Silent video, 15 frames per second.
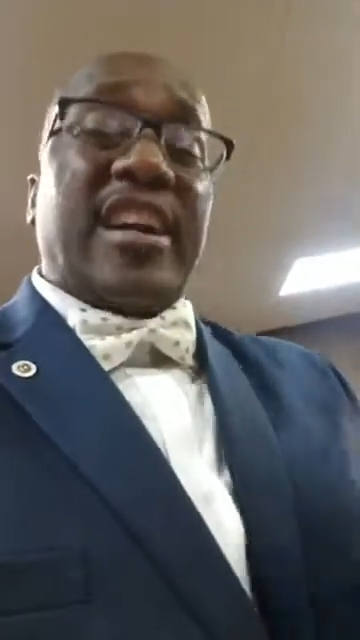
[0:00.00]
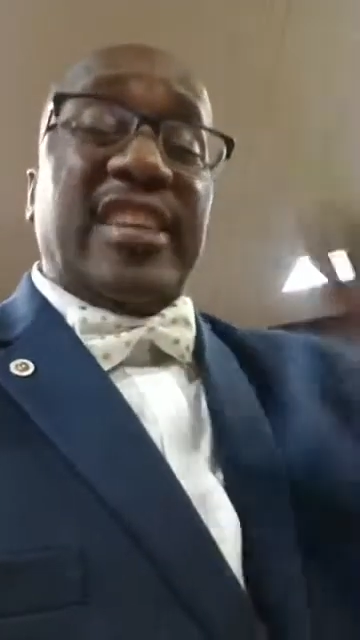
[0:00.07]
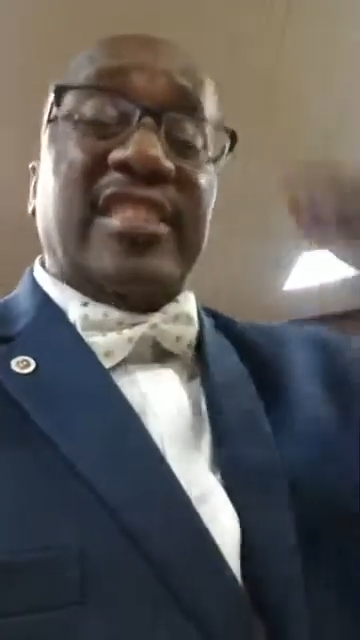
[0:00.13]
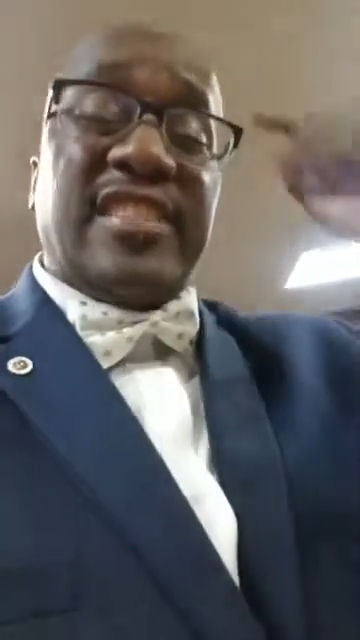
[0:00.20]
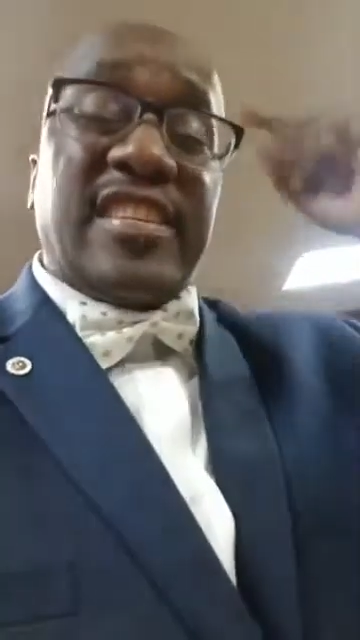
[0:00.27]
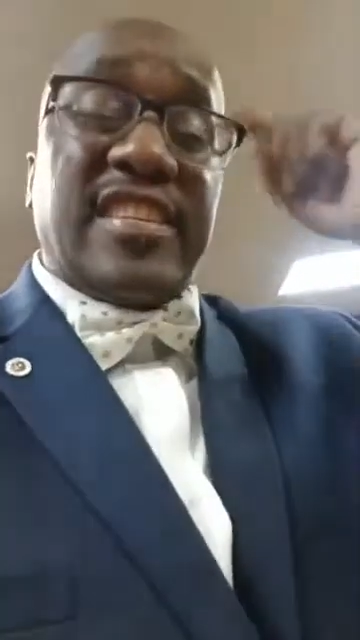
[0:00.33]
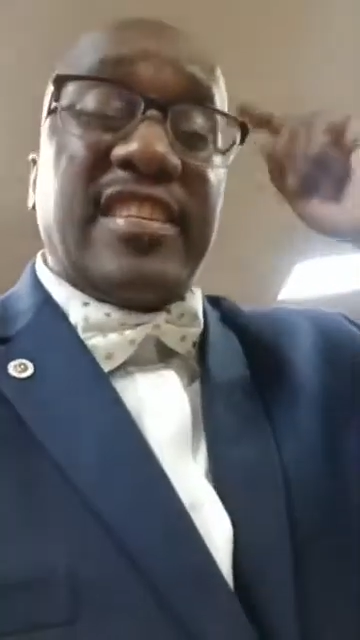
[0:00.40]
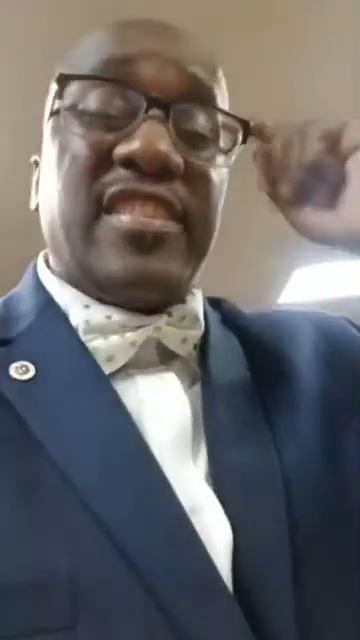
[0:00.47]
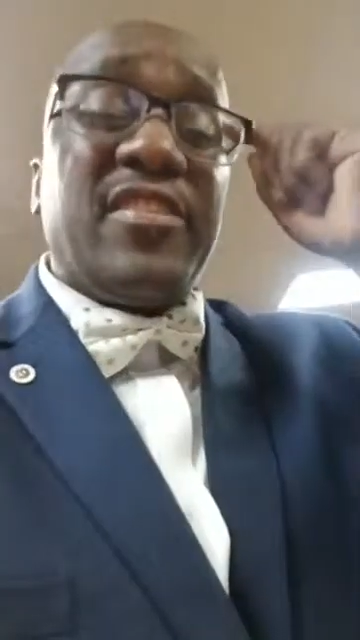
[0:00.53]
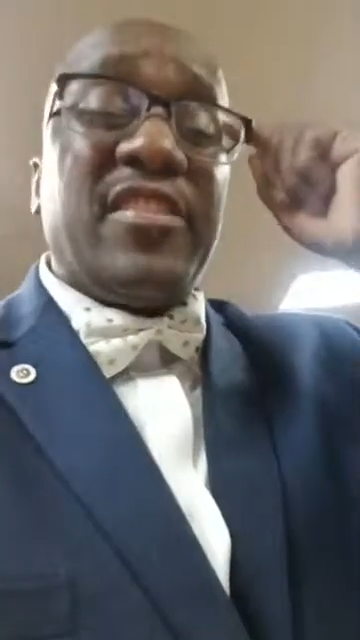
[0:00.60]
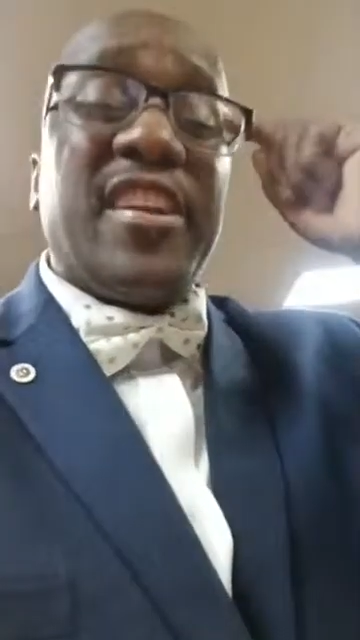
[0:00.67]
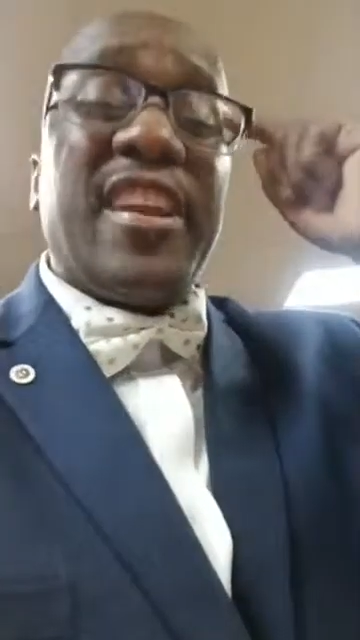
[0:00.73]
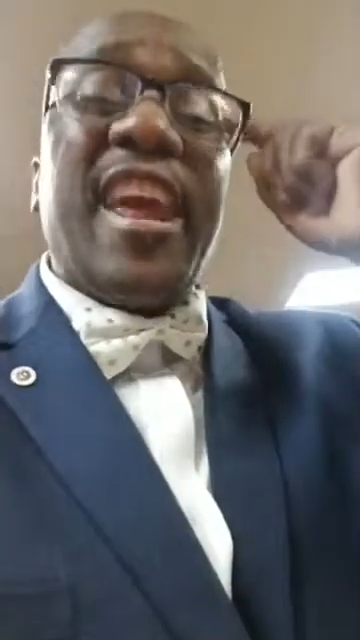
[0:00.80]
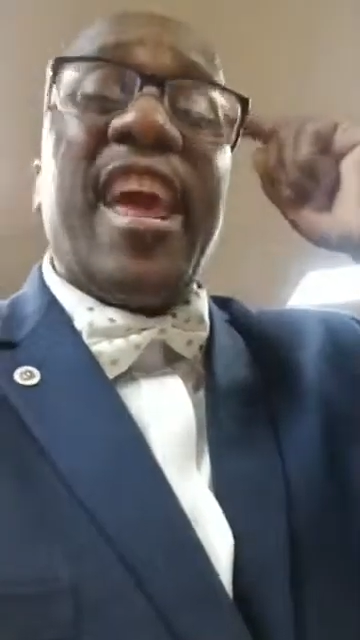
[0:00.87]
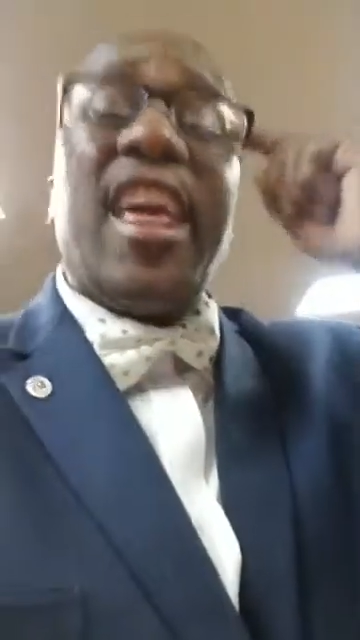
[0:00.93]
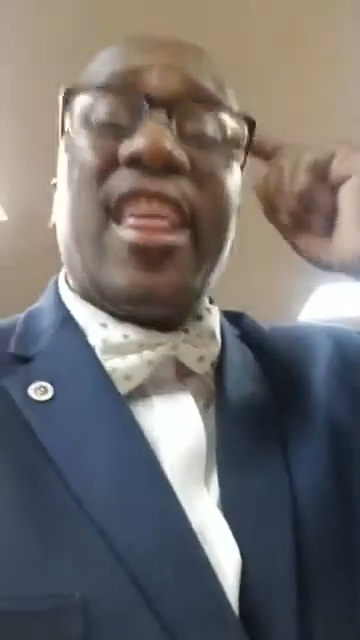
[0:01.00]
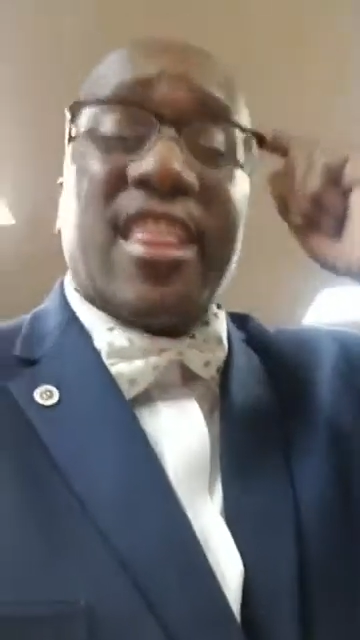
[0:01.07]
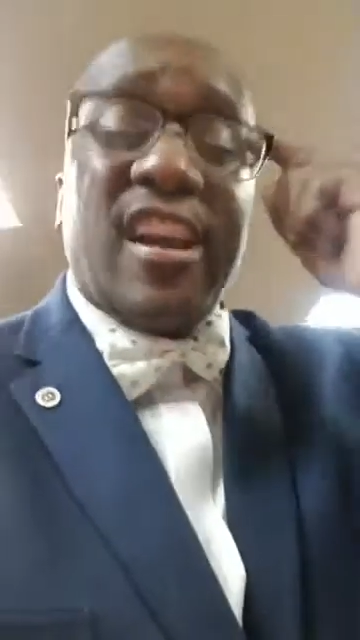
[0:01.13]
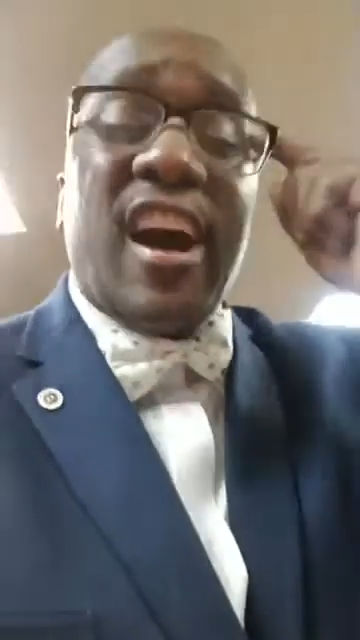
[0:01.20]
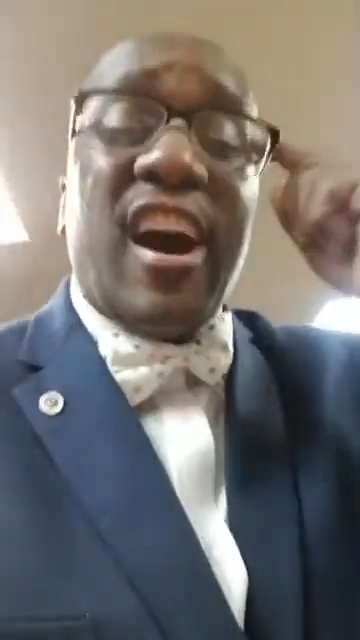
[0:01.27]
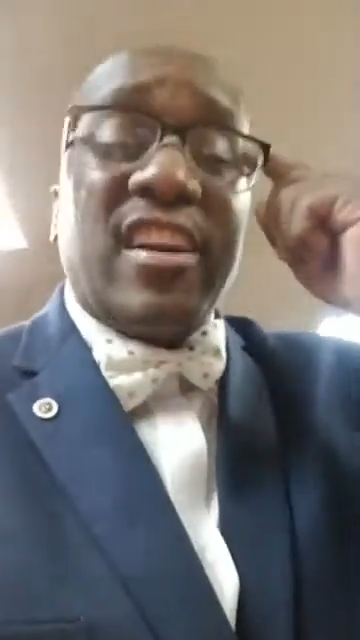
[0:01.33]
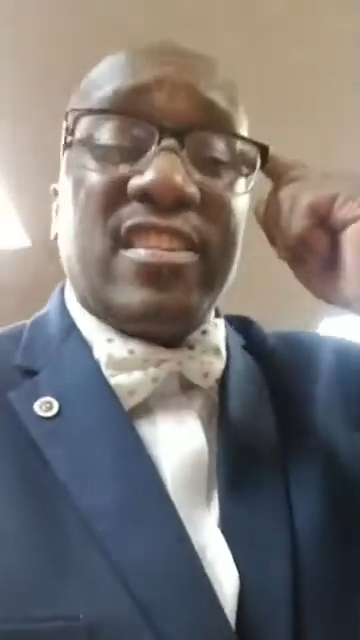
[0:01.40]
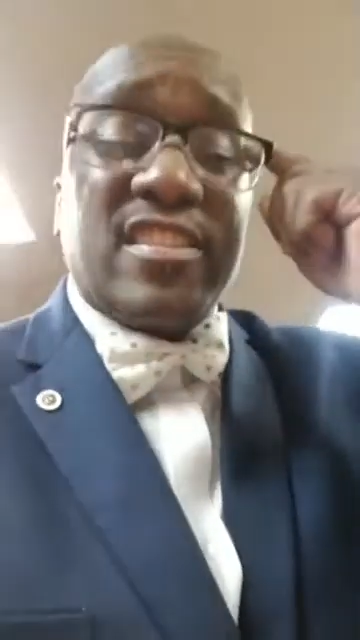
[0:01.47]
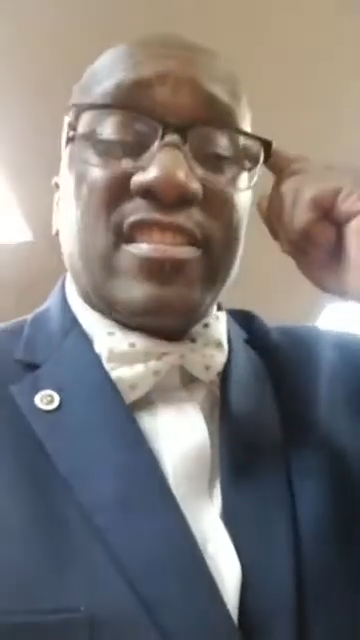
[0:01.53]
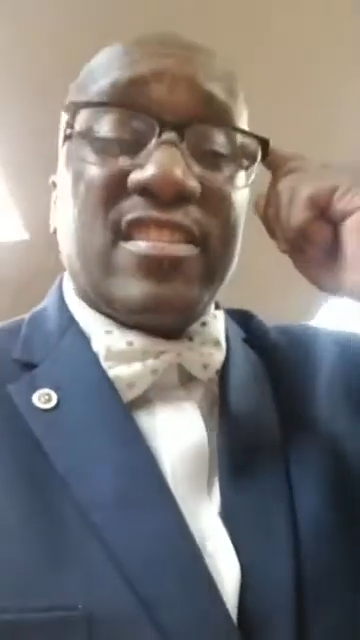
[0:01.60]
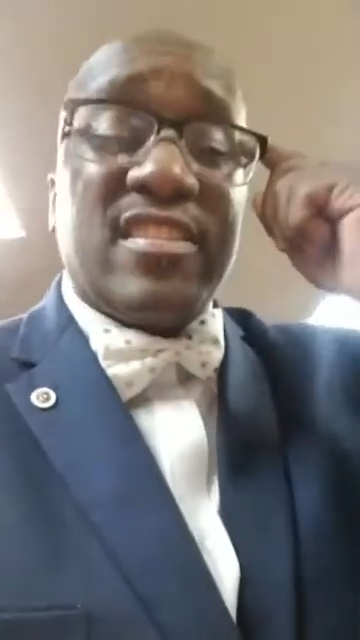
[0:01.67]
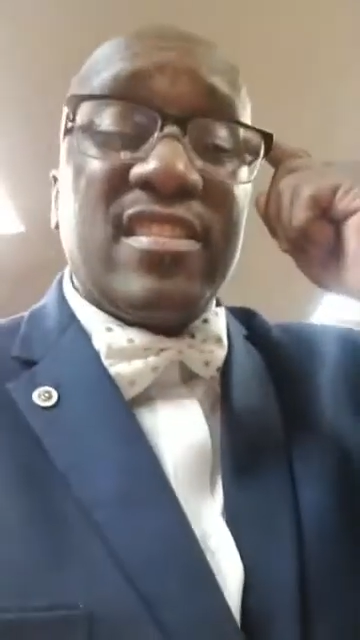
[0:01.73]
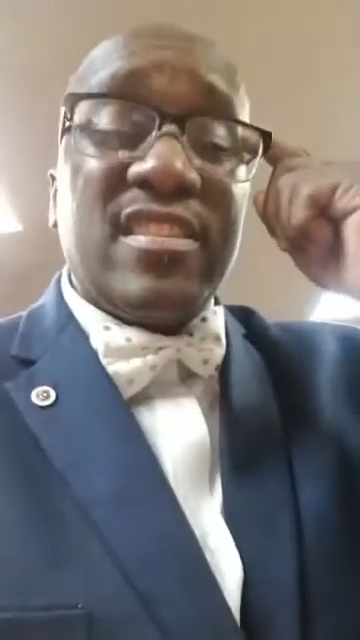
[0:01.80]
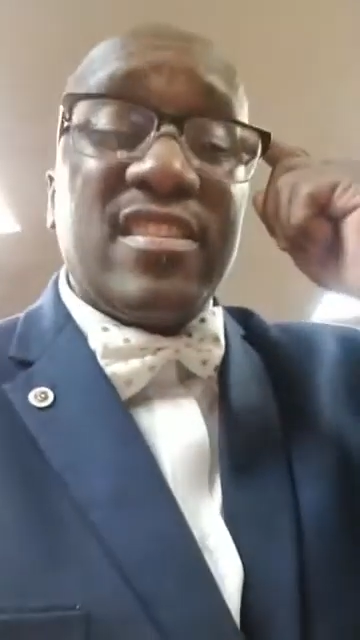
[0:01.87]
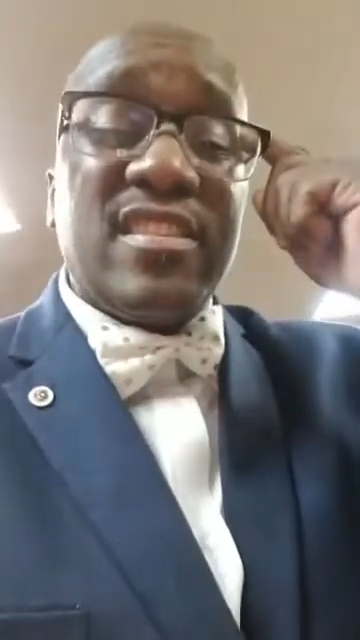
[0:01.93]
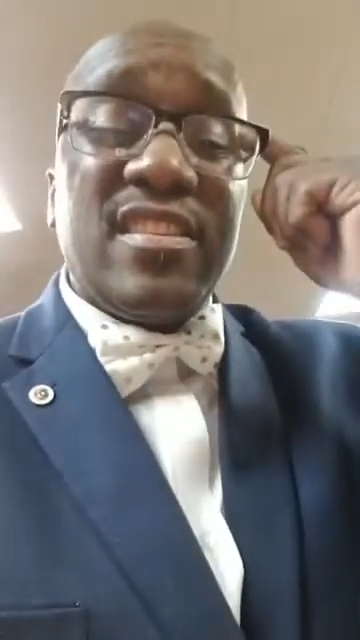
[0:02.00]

considering their thoughts.